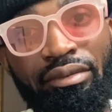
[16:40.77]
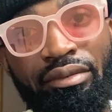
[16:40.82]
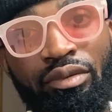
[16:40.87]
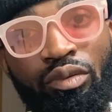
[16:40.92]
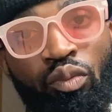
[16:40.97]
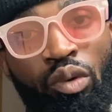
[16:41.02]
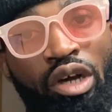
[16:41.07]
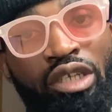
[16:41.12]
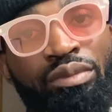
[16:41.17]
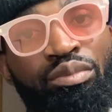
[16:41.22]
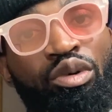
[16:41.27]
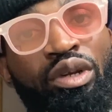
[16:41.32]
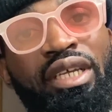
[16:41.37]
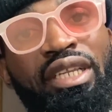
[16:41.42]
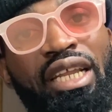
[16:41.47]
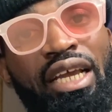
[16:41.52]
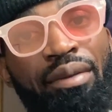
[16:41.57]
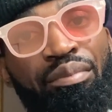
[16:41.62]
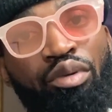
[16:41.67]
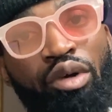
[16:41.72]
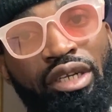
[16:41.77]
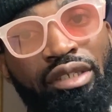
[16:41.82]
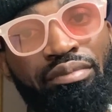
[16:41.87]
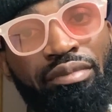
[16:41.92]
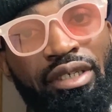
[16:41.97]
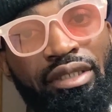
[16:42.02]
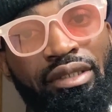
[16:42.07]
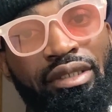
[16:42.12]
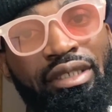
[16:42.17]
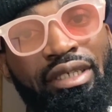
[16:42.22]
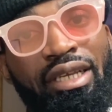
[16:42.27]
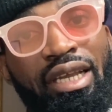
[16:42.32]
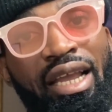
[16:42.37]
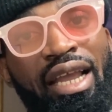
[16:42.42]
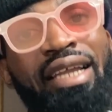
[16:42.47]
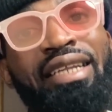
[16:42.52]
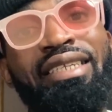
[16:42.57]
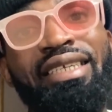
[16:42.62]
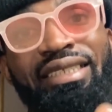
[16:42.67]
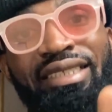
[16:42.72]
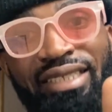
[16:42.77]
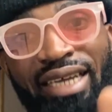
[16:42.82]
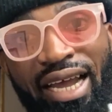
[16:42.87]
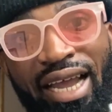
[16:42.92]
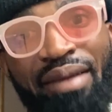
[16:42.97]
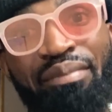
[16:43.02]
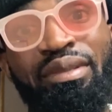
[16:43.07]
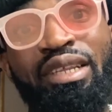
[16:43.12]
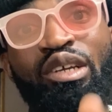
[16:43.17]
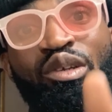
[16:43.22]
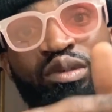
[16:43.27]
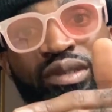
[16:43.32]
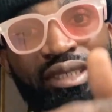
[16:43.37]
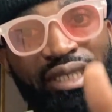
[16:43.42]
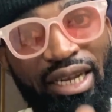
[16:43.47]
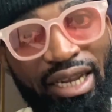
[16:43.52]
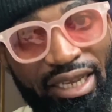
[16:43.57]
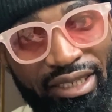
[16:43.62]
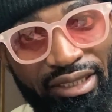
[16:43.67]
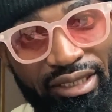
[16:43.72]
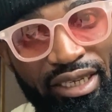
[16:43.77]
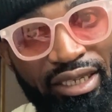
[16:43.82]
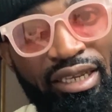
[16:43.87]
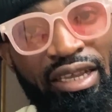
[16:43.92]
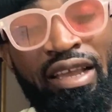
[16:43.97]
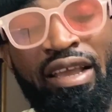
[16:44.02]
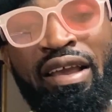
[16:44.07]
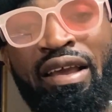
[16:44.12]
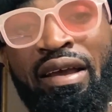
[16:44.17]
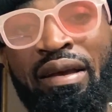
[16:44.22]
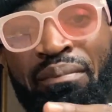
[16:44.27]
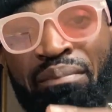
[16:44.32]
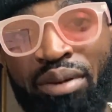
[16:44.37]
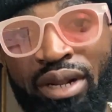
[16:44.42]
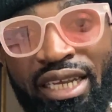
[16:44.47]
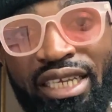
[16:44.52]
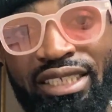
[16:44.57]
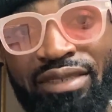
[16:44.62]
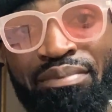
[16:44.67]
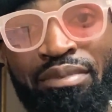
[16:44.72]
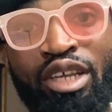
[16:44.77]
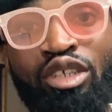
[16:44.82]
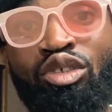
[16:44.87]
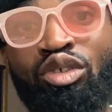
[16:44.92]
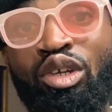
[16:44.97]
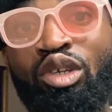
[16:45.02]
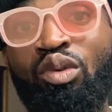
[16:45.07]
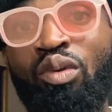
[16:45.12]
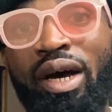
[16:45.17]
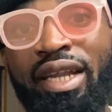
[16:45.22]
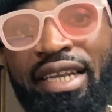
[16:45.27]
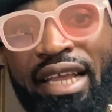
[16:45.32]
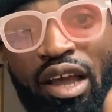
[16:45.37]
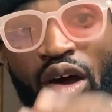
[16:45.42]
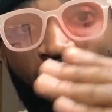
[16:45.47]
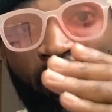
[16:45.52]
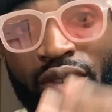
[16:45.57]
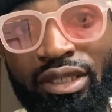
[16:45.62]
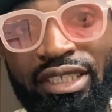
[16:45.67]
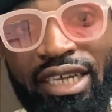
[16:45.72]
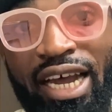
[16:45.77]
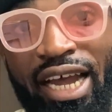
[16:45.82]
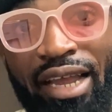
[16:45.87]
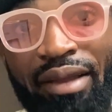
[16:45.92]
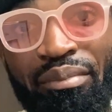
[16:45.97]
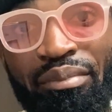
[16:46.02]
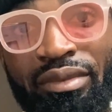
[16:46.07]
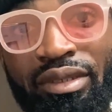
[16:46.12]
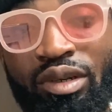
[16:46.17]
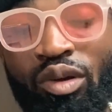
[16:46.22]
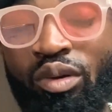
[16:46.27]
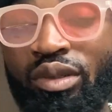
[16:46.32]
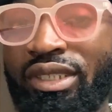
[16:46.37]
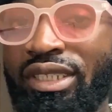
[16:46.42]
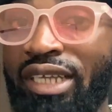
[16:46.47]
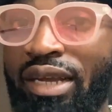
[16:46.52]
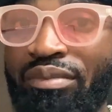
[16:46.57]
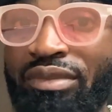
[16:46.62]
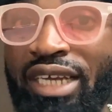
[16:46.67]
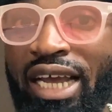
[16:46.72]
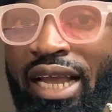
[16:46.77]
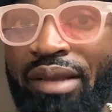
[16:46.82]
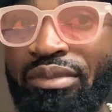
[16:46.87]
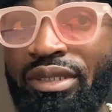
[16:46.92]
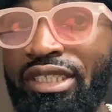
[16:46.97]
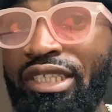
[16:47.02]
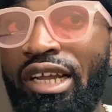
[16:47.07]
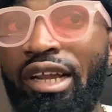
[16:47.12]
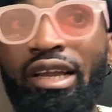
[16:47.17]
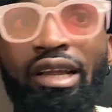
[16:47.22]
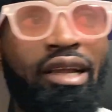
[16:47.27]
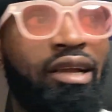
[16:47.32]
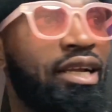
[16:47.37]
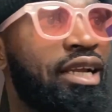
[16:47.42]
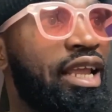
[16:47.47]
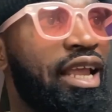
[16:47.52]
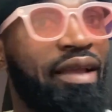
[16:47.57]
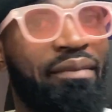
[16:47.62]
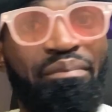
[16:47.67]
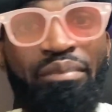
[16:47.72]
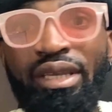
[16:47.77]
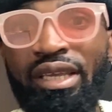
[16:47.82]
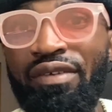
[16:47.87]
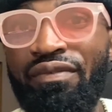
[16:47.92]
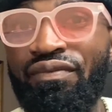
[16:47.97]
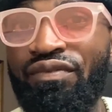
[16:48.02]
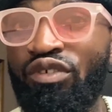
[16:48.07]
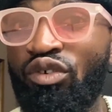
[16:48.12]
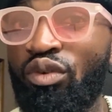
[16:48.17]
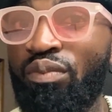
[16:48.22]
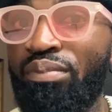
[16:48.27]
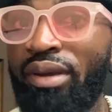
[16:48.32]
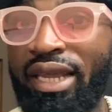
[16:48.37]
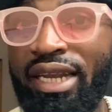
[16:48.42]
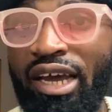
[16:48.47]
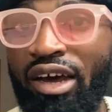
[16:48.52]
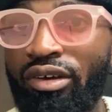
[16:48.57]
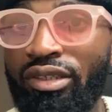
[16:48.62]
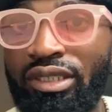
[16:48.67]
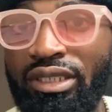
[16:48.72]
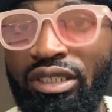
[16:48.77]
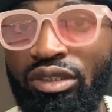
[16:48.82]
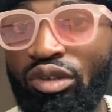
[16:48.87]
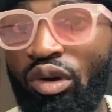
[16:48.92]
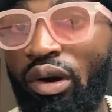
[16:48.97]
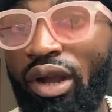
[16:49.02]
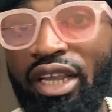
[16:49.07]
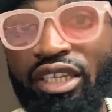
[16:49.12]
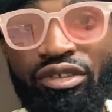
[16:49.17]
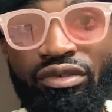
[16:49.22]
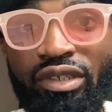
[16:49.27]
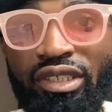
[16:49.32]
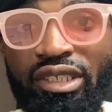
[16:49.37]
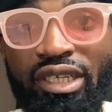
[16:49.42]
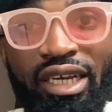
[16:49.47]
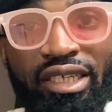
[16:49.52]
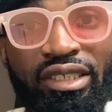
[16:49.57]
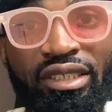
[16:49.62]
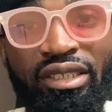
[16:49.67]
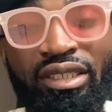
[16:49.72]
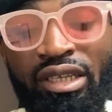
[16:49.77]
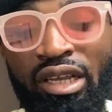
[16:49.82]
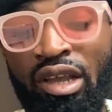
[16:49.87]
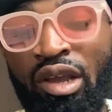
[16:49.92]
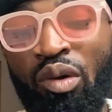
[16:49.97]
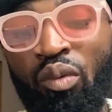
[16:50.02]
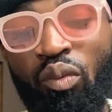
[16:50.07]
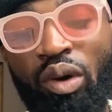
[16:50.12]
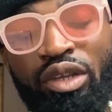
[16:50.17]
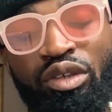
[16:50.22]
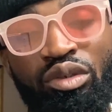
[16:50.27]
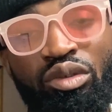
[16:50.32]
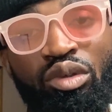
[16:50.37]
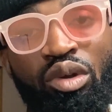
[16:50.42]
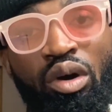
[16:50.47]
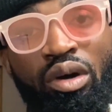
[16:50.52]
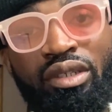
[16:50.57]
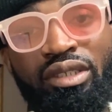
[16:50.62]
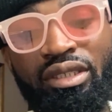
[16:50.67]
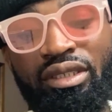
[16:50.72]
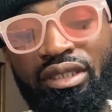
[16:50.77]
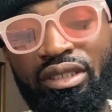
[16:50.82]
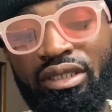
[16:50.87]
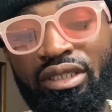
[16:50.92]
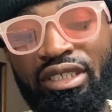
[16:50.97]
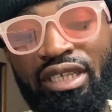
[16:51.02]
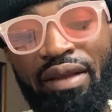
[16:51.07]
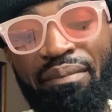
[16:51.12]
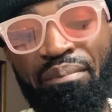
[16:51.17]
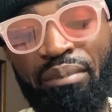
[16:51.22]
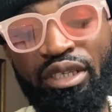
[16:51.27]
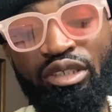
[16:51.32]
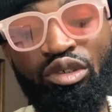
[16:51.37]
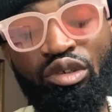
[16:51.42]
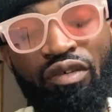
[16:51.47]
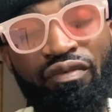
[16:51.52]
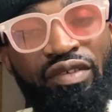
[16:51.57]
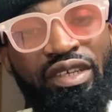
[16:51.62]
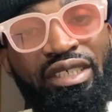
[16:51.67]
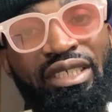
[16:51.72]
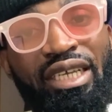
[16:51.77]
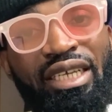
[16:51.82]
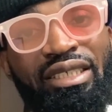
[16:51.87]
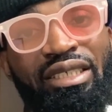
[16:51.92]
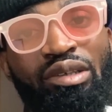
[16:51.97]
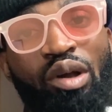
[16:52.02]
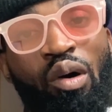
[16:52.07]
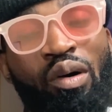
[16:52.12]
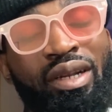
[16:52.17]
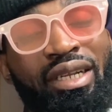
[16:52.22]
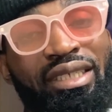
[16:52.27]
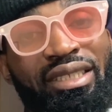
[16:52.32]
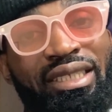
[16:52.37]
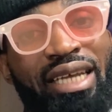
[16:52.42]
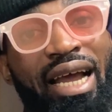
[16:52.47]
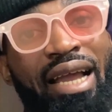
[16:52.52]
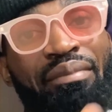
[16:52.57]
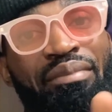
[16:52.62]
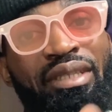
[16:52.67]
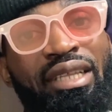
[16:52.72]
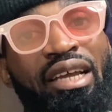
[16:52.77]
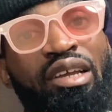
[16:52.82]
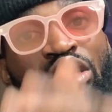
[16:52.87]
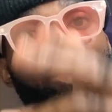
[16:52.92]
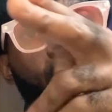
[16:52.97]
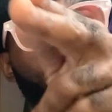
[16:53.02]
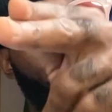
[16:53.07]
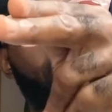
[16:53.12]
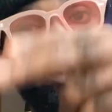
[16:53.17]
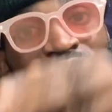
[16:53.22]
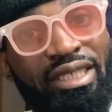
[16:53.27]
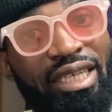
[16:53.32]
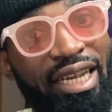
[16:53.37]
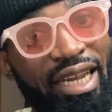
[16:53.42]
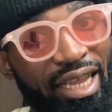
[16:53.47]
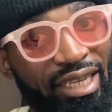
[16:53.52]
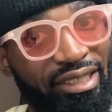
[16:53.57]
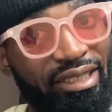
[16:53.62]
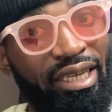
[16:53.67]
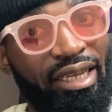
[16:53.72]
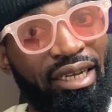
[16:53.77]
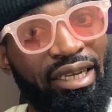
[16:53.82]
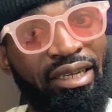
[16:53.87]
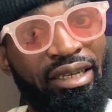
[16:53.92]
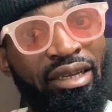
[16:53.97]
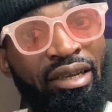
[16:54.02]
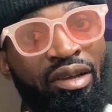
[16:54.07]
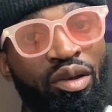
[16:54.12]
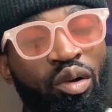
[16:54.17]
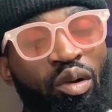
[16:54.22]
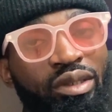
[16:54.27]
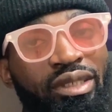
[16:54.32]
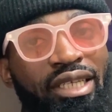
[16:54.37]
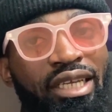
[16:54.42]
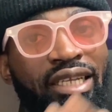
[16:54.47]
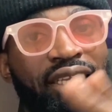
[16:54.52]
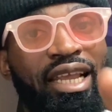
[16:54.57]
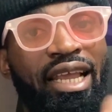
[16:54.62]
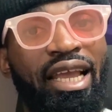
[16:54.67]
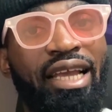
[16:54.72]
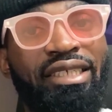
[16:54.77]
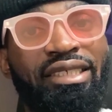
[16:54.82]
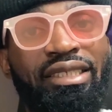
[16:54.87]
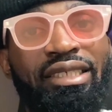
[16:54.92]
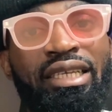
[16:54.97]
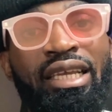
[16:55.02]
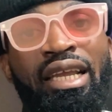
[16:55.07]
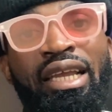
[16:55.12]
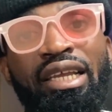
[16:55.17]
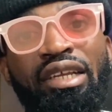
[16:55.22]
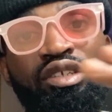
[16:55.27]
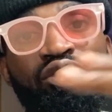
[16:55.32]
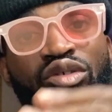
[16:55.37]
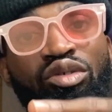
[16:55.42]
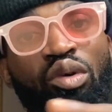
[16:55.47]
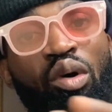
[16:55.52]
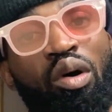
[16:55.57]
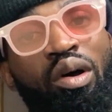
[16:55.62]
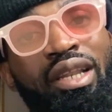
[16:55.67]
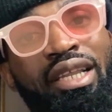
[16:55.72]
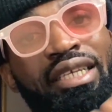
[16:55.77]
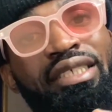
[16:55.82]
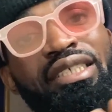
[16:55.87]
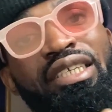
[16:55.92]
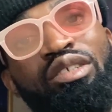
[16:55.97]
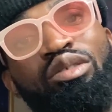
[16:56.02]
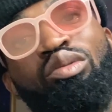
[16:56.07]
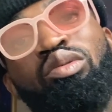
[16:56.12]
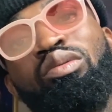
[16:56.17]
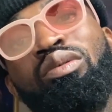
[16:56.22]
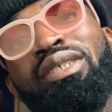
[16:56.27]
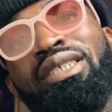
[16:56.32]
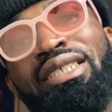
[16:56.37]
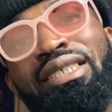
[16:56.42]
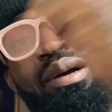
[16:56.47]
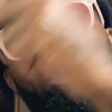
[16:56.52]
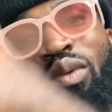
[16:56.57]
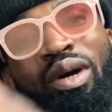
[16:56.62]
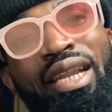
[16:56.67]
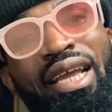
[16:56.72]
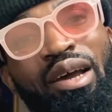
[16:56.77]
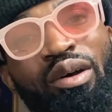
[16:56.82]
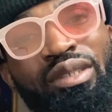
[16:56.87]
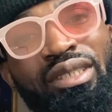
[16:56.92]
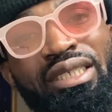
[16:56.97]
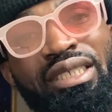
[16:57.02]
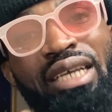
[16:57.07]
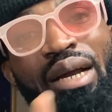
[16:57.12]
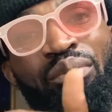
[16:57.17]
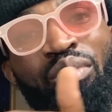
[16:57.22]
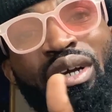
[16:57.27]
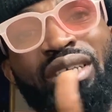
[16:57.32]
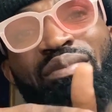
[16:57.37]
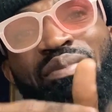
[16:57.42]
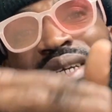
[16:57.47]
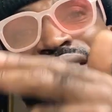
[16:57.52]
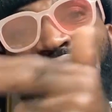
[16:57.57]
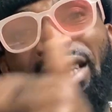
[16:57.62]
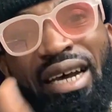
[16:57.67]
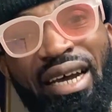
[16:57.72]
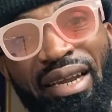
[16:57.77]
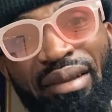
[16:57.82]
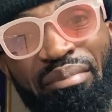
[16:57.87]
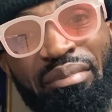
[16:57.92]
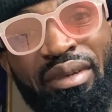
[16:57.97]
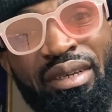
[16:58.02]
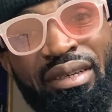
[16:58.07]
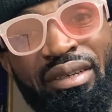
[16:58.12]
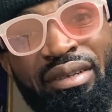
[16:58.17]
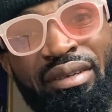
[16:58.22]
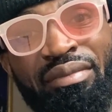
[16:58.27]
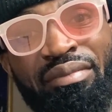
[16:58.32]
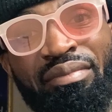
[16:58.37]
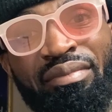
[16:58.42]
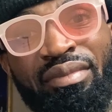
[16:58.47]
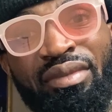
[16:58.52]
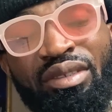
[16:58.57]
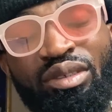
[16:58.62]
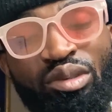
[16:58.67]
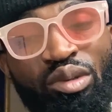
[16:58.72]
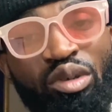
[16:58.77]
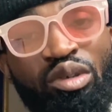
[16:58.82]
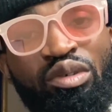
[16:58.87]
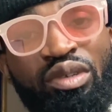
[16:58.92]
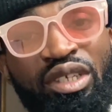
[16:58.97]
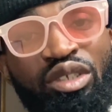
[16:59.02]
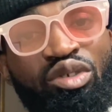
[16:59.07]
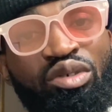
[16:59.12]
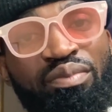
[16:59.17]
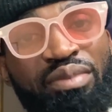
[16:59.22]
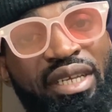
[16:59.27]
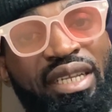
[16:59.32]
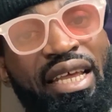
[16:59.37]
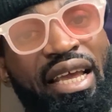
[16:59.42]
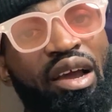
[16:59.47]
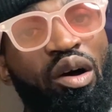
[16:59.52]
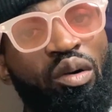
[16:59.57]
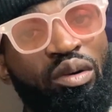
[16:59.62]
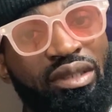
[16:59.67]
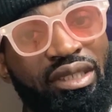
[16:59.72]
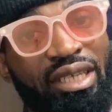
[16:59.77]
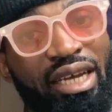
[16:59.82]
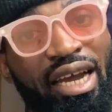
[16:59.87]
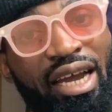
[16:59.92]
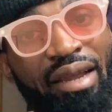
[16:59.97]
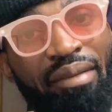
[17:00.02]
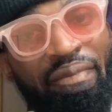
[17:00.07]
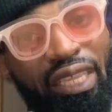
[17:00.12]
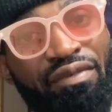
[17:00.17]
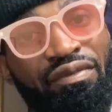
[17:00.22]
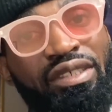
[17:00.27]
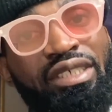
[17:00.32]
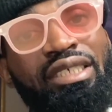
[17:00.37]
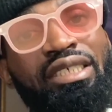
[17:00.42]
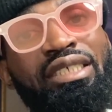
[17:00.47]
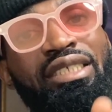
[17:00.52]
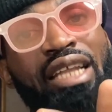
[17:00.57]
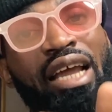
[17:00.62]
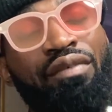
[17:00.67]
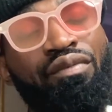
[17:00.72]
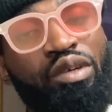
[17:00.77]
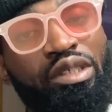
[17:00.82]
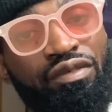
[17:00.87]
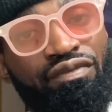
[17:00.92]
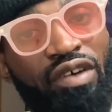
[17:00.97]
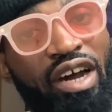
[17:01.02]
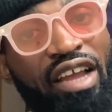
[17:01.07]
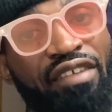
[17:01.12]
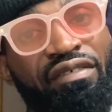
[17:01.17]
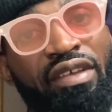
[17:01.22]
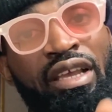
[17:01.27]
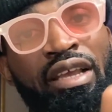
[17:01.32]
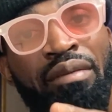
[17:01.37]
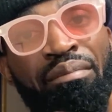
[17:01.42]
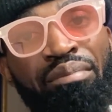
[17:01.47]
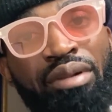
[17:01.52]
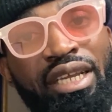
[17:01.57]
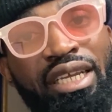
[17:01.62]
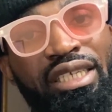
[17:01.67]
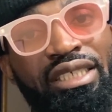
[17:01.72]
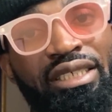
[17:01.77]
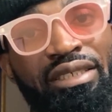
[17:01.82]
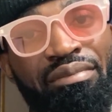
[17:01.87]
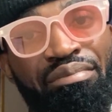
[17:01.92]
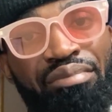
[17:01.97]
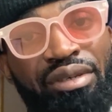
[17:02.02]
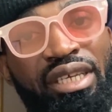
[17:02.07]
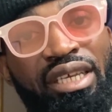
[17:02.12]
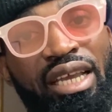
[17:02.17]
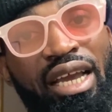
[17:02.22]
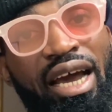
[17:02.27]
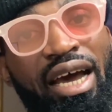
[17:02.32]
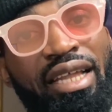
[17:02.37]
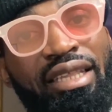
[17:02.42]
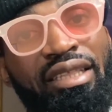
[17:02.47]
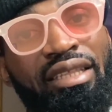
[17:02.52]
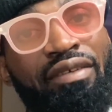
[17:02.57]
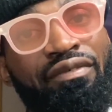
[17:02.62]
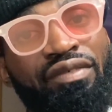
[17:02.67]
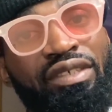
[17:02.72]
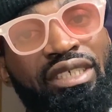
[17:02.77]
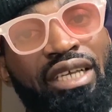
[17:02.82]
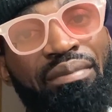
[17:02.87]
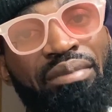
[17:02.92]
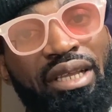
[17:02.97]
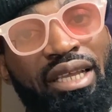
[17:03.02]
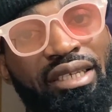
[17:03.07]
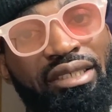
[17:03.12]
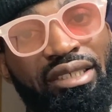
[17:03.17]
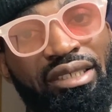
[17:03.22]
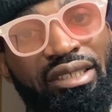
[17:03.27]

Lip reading: while booking the appointment and the time that you selected. Please make sure you are there on time, because sometimes there can be few penalties or extra charges when you don't submit your visas on the time that you selected, because it gets into or leads into someone else's appointment time. So you need to be there on time. If it is 9:45, please be at the visa application